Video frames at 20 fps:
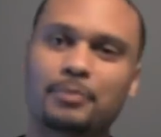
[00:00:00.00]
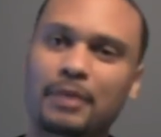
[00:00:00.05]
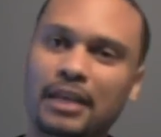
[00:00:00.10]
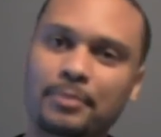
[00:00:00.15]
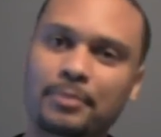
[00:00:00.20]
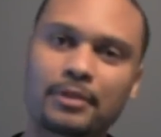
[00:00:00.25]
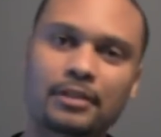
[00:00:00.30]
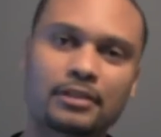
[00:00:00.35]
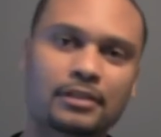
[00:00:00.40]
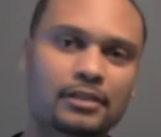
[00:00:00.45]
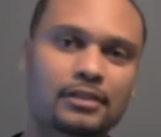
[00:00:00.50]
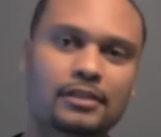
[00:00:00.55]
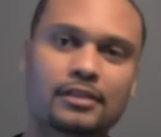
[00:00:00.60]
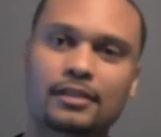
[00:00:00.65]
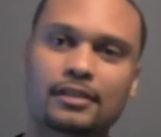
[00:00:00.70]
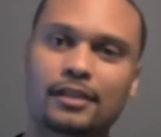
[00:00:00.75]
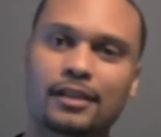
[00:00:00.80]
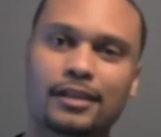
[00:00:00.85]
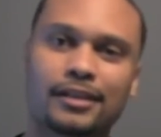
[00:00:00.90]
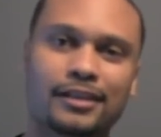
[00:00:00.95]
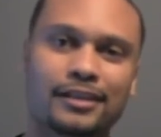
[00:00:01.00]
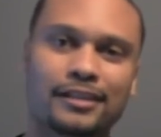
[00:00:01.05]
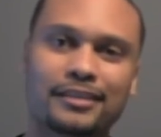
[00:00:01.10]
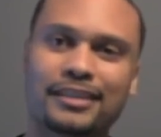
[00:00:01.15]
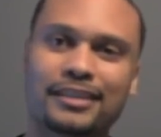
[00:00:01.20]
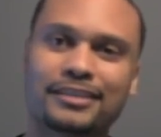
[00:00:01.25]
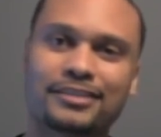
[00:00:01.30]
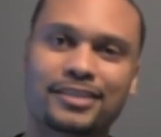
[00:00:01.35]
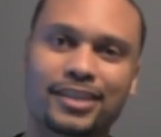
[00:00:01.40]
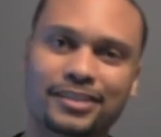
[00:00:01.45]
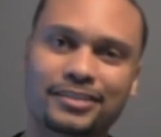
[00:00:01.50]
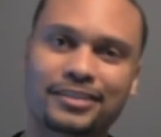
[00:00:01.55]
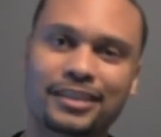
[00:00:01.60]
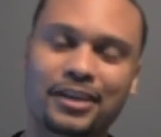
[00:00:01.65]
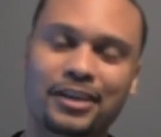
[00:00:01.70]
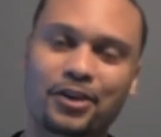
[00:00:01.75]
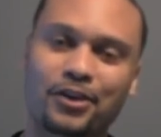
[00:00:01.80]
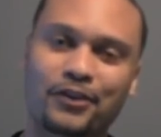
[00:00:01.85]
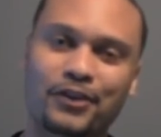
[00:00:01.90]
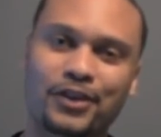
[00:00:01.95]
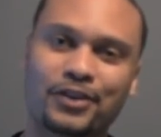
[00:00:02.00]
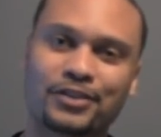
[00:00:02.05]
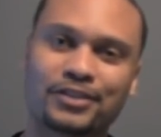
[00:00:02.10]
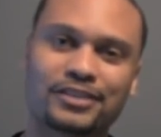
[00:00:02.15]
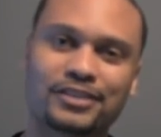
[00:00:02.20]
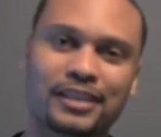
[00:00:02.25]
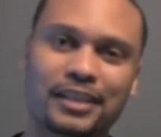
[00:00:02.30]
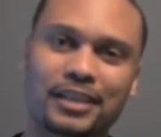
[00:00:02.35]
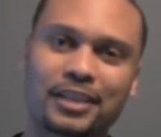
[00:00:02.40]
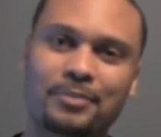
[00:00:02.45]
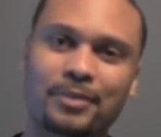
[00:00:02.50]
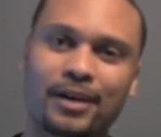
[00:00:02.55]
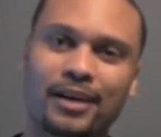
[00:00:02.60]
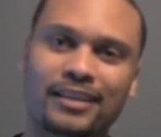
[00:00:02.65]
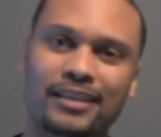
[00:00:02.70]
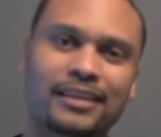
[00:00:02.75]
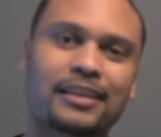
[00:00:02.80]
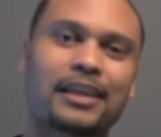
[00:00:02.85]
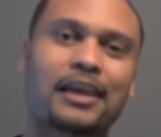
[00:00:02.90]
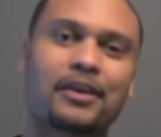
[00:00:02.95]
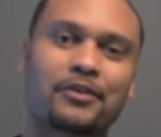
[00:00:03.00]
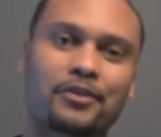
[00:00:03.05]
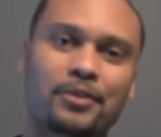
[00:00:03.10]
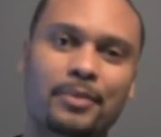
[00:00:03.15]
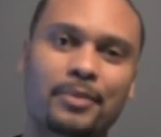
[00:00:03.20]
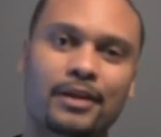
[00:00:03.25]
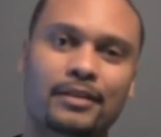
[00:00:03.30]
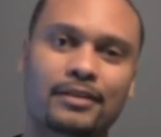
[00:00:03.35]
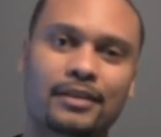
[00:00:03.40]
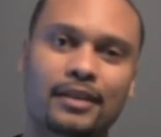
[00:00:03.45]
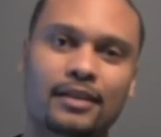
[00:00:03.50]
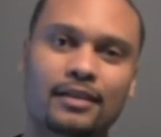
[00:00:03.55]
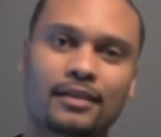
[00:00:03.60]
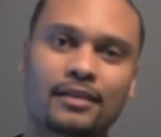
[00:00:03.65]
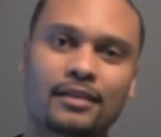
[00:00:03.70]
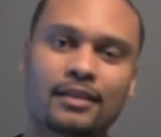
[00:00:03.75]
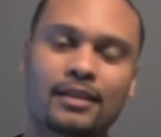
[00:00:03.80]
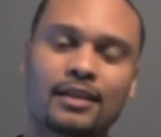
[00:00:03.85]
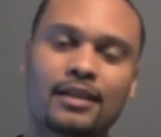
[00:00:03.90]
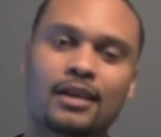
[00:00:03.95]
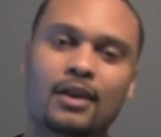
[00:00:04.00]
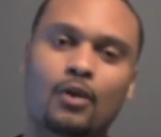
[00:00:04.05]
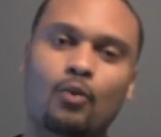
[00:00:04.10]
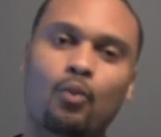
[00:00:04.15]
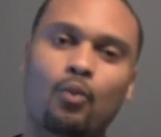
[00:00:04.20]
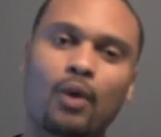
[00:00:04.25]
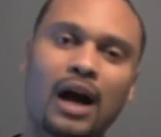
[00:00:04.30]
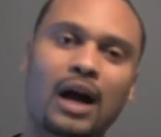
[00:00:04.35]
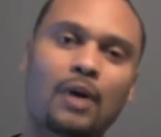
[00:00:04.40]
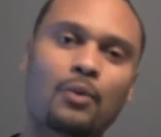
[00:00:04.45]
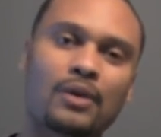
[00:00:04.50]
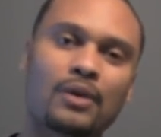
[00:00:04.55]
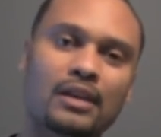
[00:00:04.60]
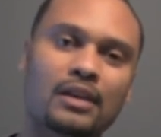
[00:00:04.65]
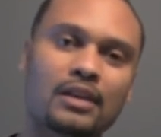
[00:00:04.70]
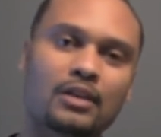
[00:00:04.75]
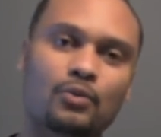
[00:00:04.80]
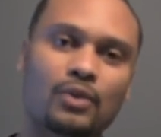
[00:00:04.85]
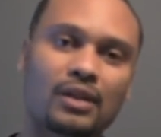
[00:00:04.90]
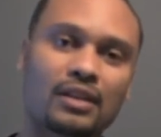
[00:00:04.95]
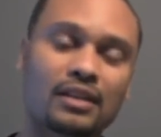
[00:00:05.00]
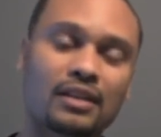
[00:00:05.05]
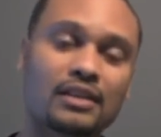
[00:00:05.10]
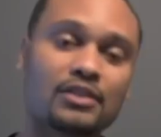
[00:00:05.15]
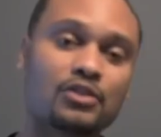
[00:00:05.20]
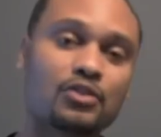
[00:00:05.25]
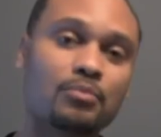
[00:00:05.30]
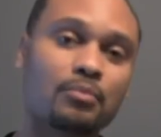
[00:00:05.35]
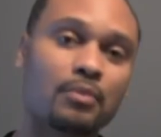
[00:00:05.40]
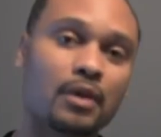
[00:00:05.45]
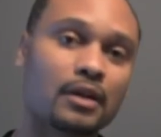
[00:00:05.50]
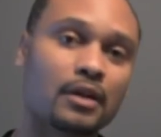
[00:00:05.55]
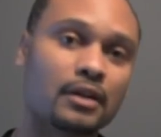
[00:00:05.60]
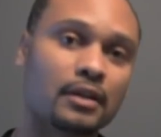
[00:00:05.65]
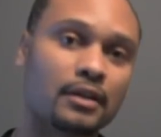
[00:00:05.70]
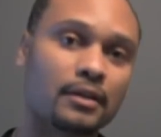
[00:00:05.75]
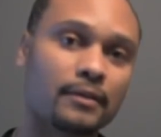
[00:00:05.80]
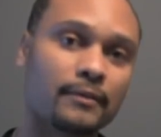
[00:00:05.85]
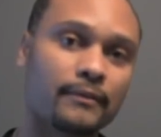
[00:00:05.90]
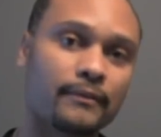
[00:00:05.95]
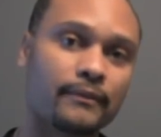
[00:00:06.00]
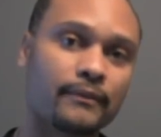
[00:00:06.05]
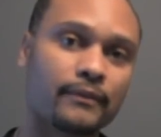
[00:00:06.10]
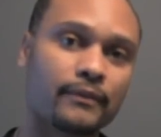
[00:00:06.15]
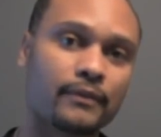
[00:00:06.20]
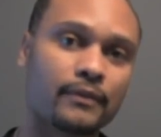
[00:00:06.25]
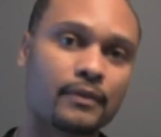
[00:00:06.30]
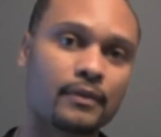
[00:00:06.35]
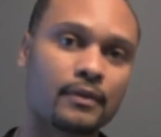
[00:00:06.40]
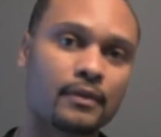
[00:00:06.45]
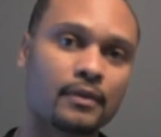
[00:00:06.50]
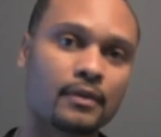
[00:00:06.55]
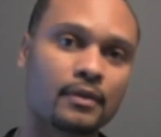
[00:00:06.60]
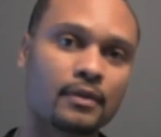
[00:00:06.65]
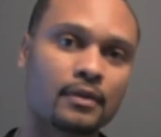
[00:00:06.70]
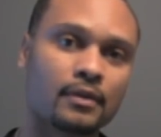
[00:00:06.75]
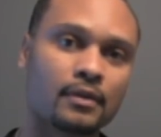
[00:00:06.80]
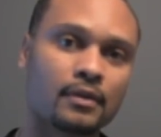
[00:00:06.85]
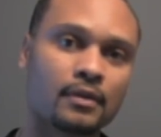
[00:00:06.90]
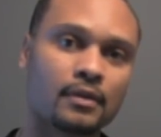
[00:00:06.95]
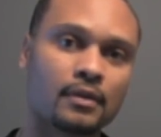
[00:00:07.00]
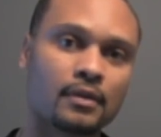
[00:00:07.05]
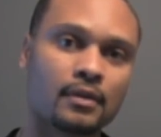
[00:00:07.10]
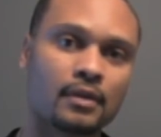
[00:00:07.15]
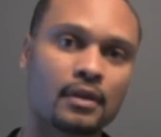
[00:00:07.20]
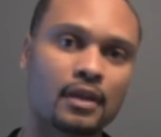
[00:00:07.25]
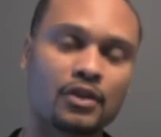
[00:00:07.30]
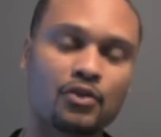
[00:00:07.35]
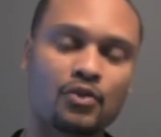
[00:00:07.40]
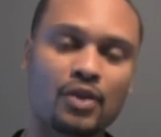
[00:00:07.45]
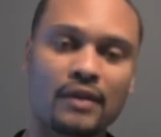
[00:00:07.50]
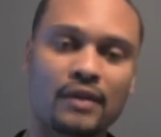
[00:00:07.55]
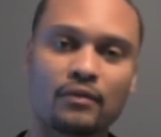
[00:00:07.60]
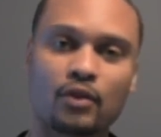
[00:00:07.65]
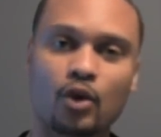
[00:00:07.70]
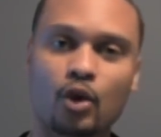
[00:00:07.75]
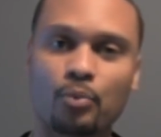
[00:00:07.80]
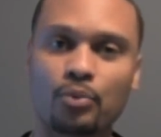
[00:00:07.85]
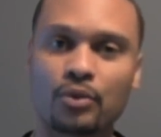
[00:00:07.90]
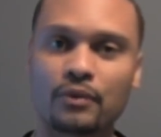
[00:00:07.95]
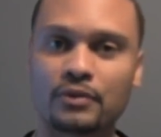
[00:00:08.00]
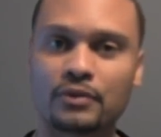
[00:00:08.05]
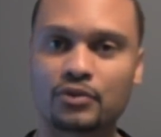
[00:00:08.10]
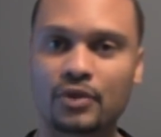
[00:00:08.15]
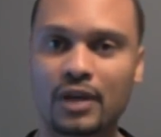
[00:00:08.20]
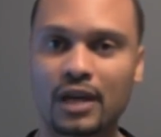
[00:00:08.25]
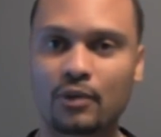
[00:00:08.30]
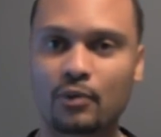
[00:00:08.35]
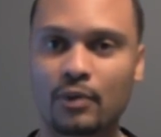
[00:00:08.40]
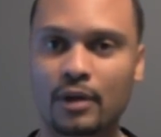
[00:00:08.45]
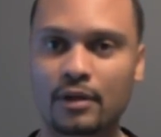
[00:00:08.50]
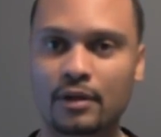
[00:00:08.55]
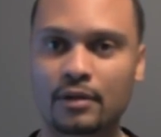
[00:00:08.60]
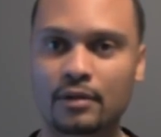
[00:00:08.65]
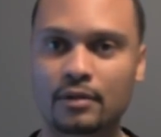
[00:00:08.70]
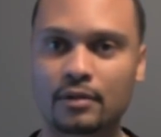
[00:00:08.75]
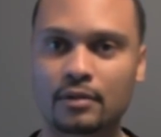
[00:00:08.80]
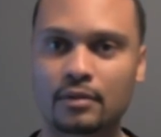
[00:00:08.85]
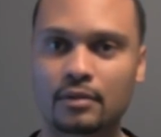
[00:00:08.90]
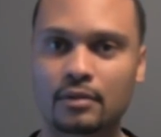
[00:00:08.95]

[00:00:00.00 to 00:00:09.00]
making me just get tongue-tied over here, just thinking about it, get angry about that. Why would anyone lend you money and you have no proven track record?